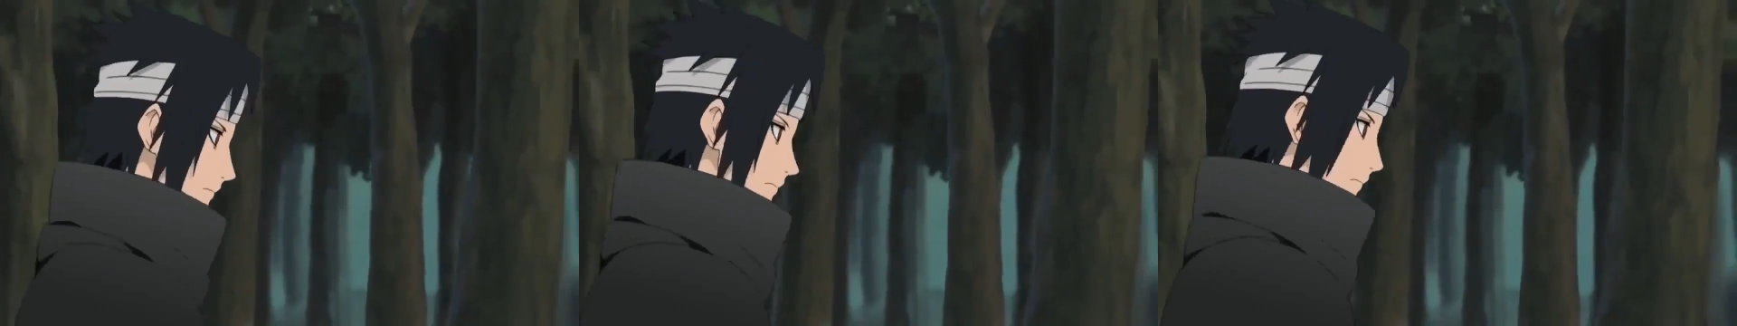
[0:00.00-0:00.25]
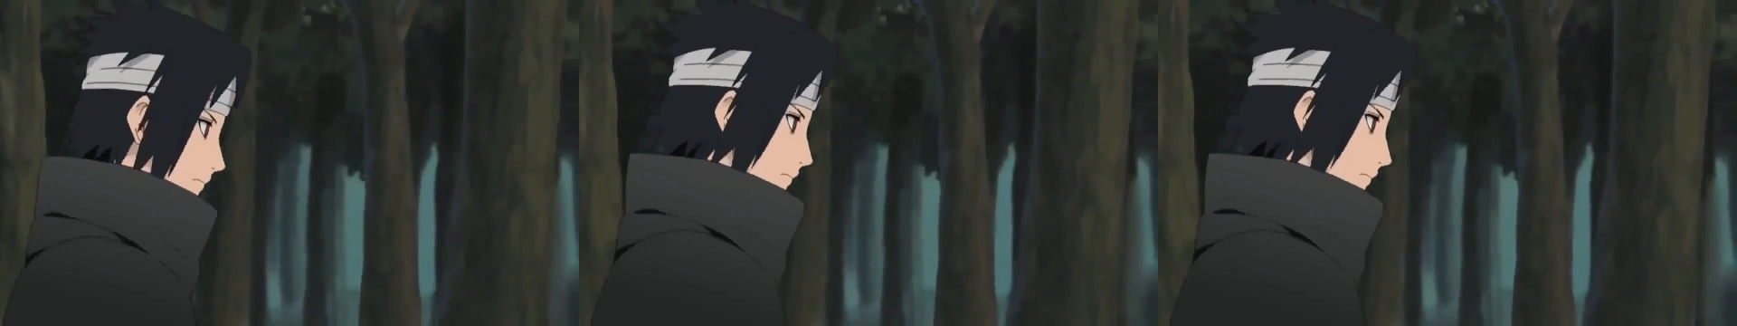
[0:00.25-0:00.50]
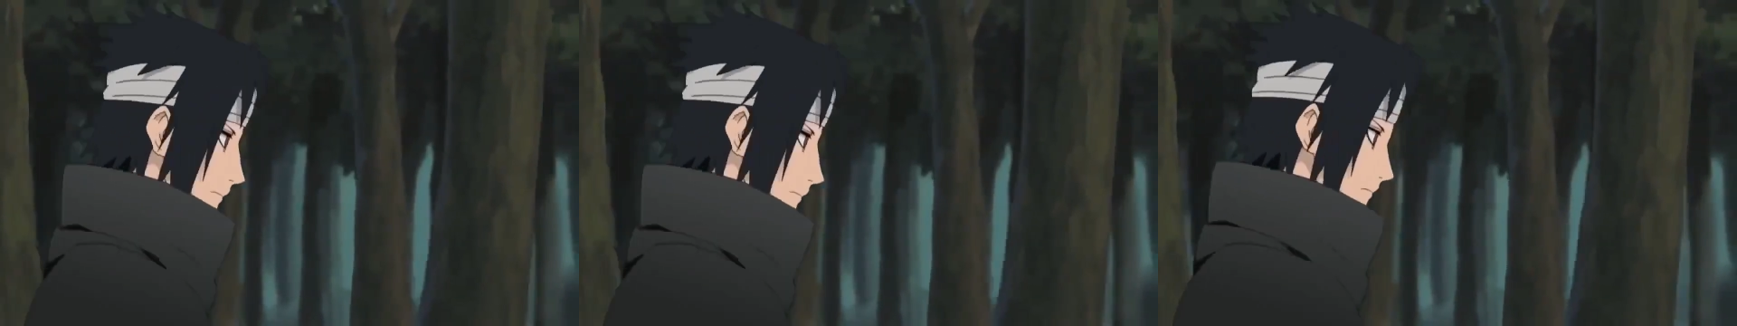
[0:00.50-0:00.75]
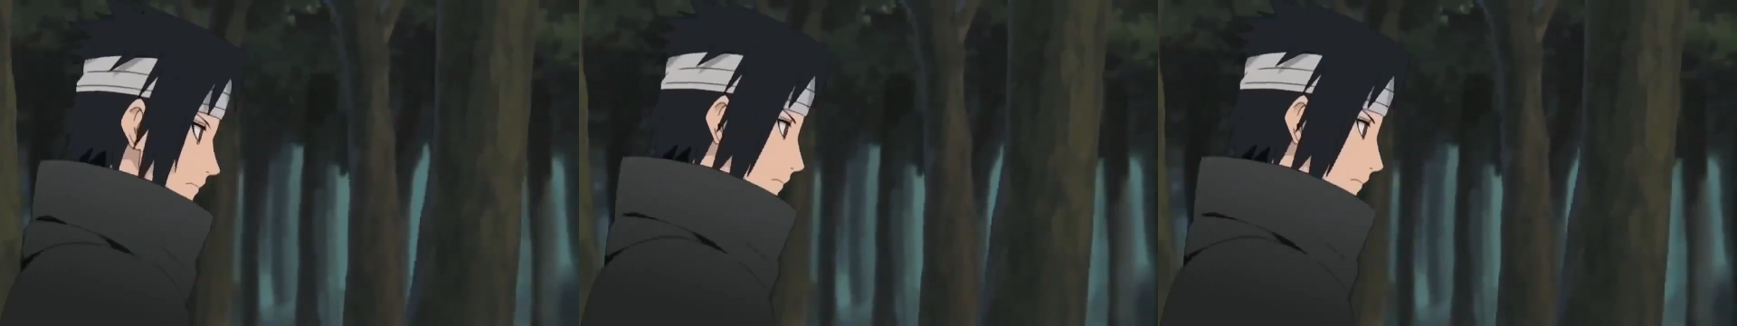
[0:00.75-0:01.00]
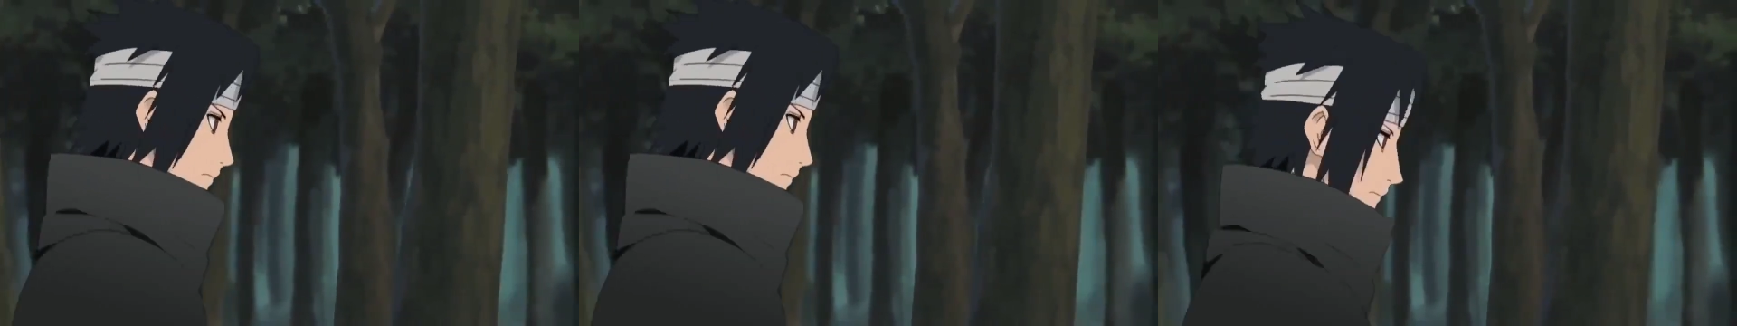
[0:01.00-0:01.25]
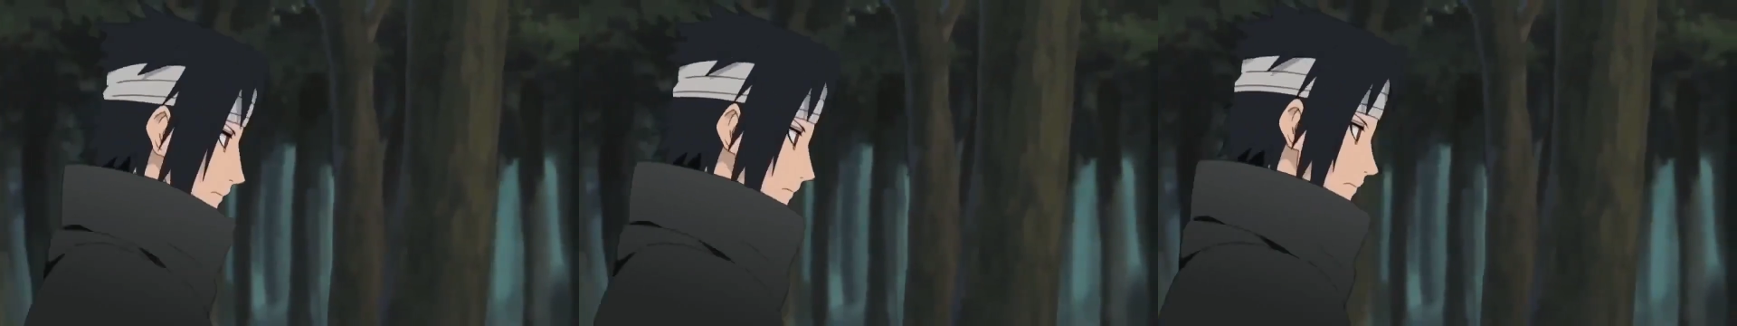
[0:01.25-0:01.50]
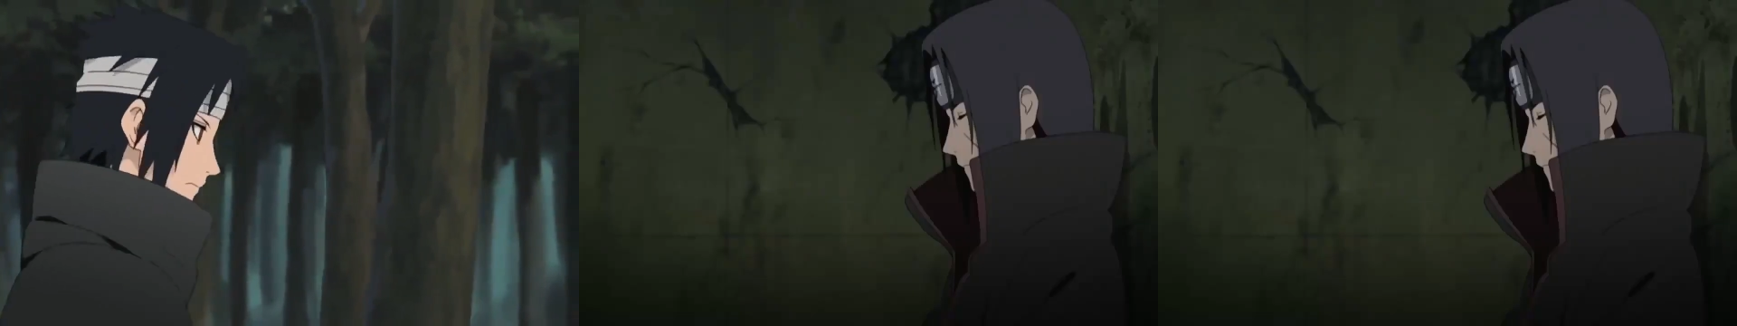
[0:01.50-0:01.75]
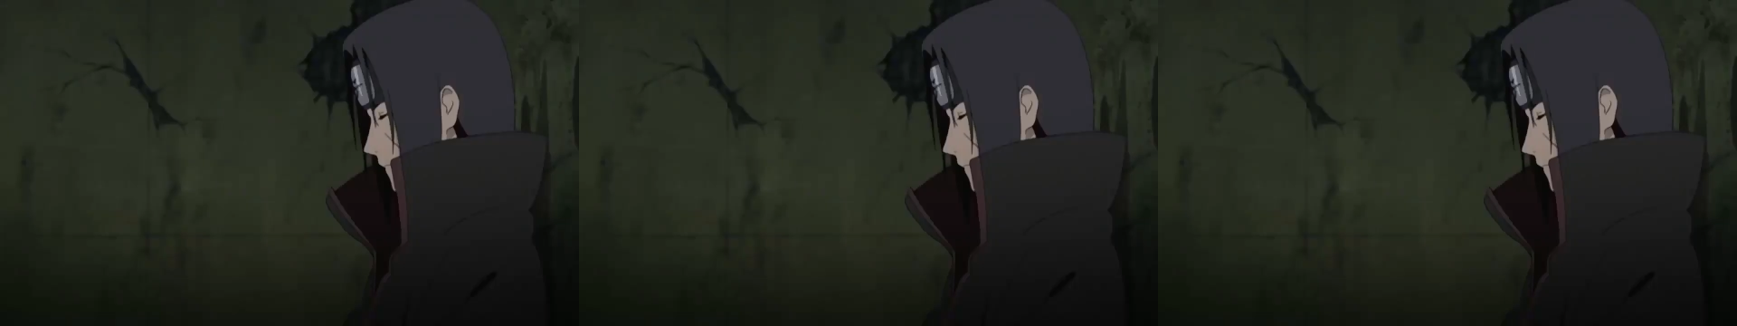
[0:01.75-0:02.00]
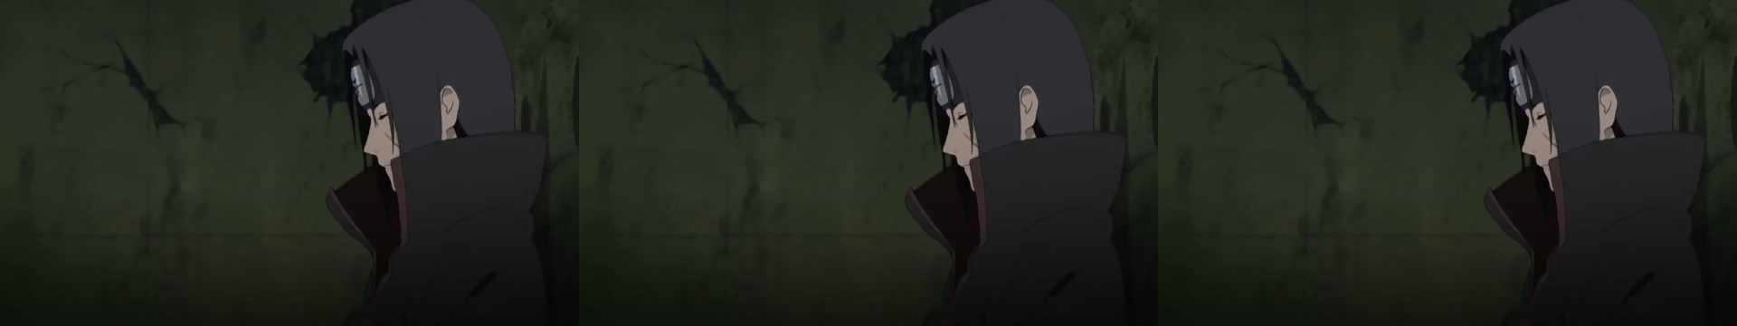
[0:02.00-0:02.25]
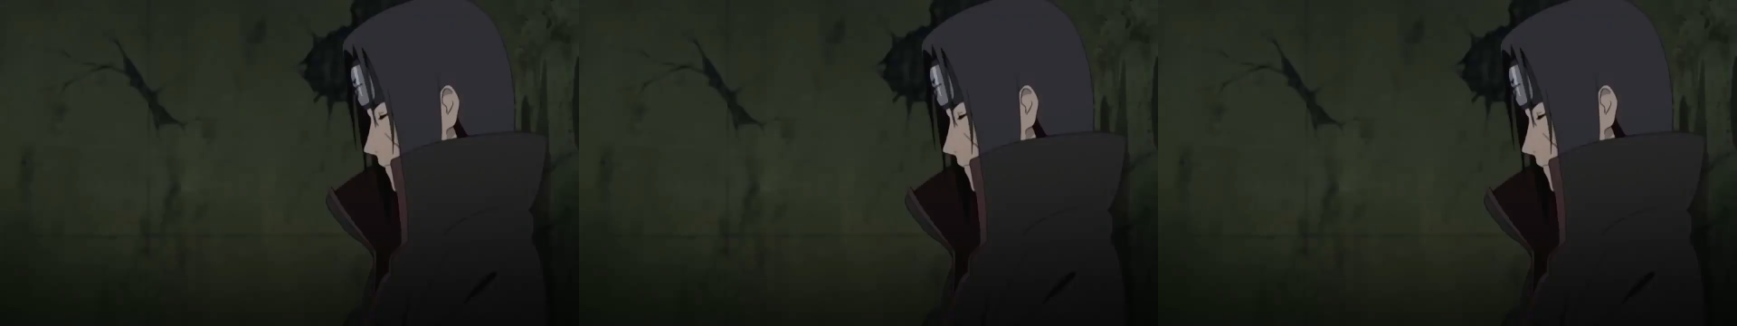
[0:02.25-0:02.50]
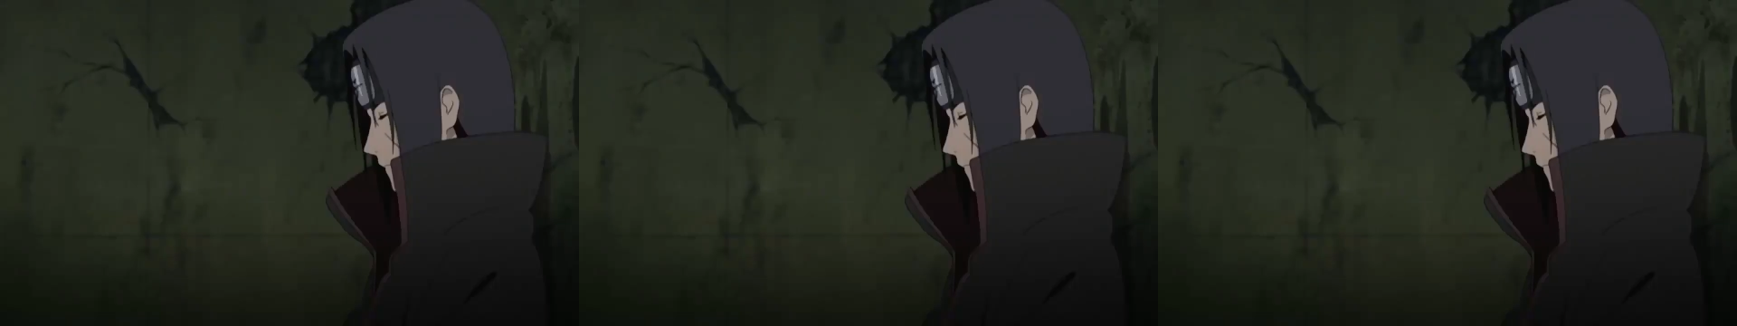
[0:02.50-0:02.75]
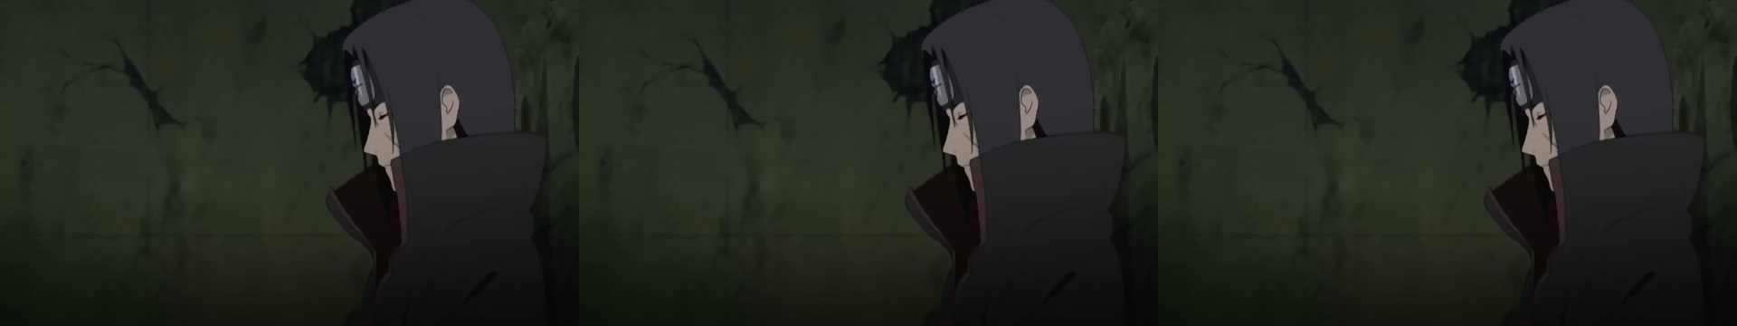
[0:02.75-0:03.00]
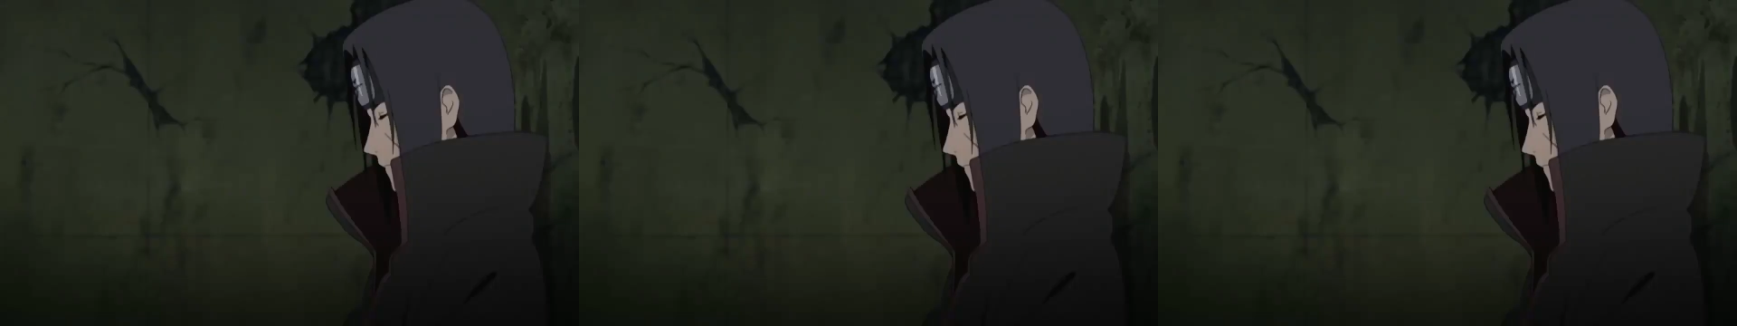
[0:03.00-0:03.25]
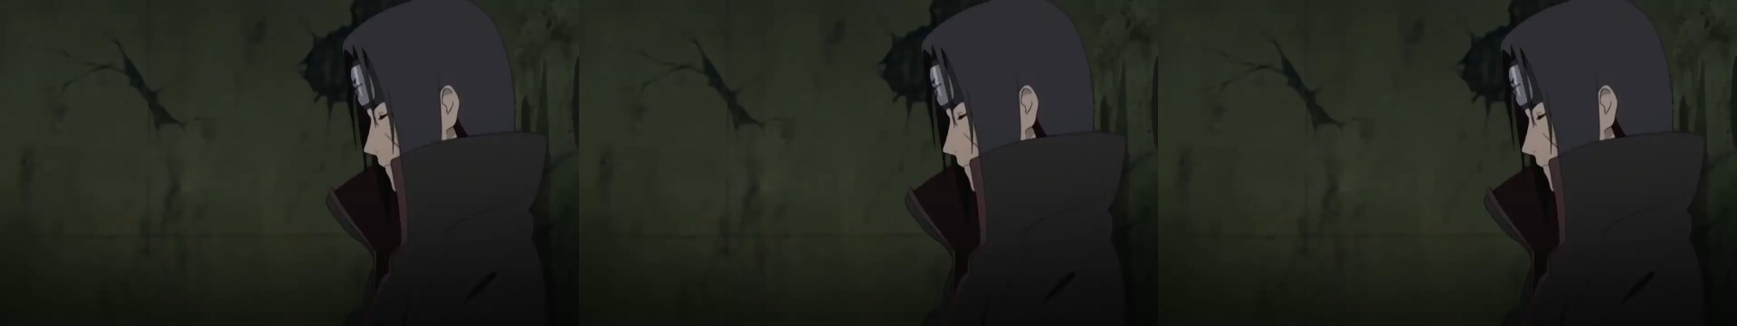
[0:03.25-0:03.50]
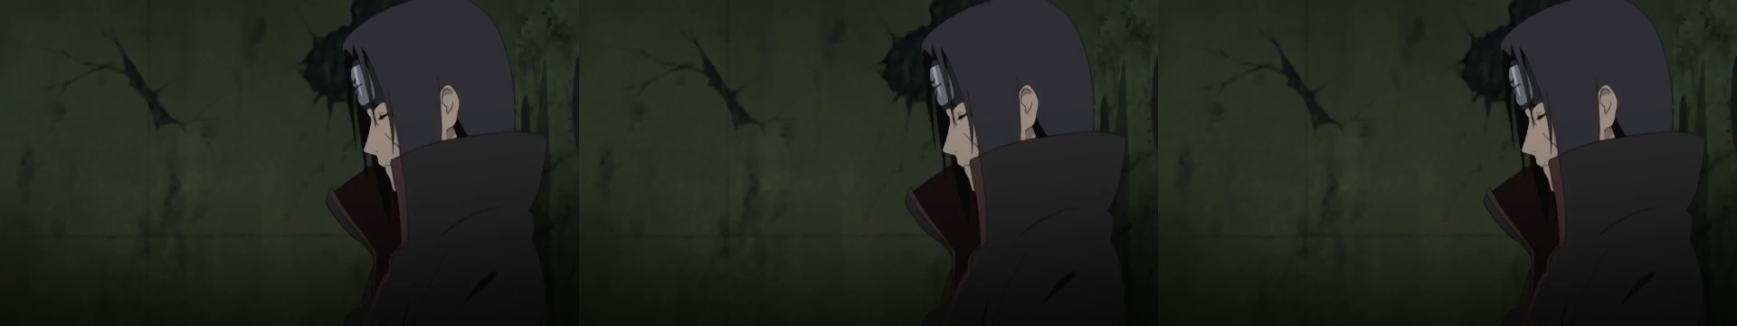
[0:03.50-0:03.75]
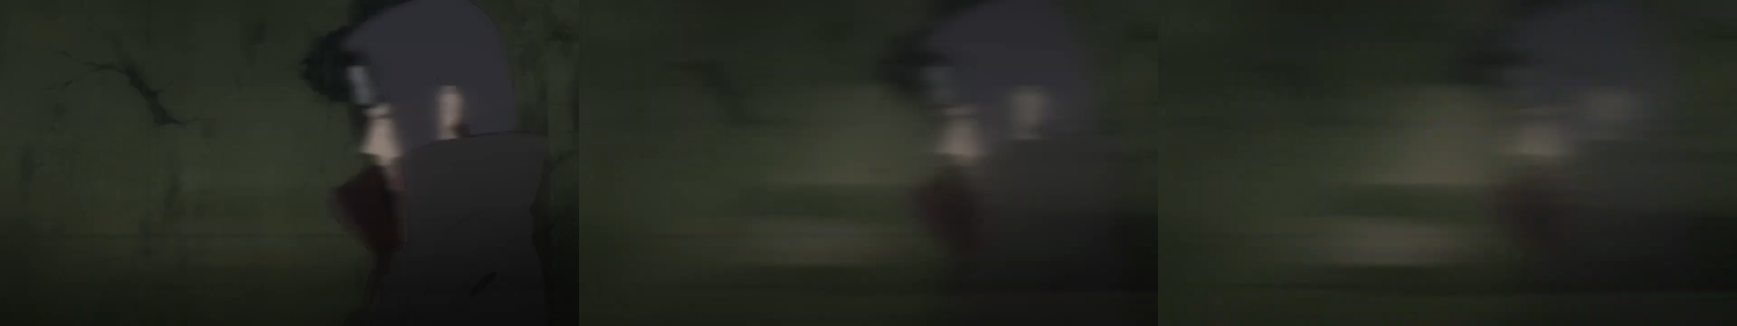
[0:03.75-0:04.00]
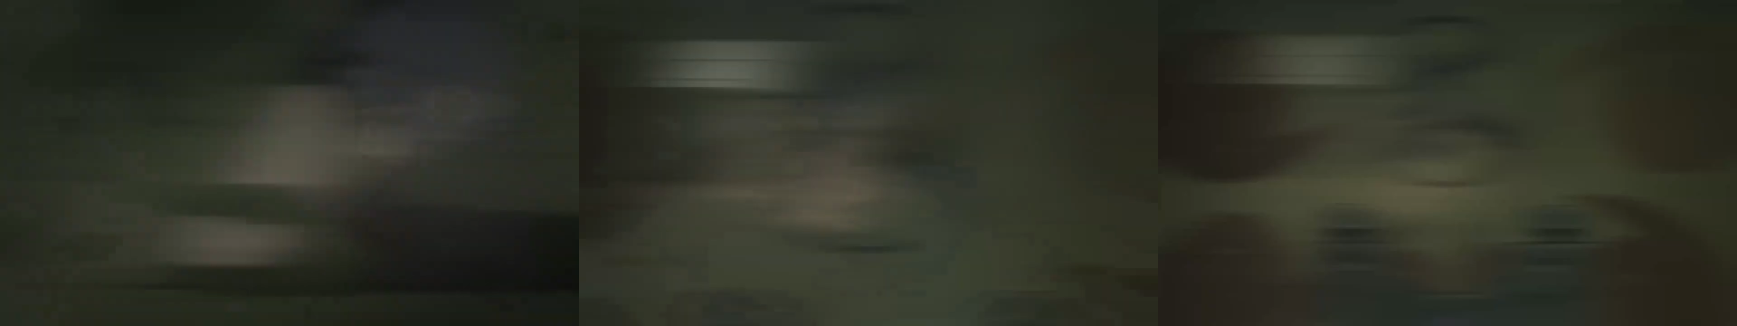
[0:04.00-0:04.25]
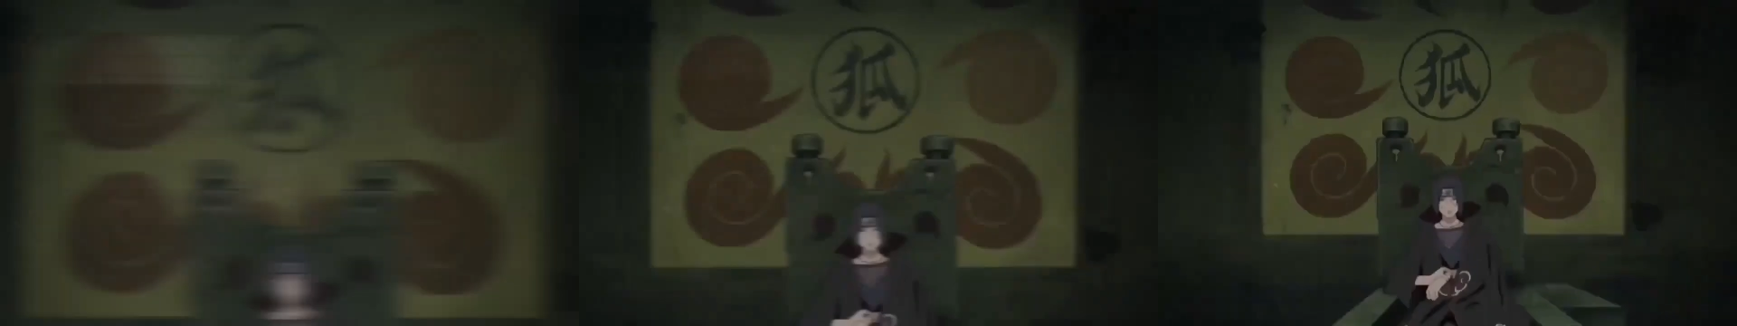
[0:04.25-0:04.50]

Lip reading: [unreadable: no face in view]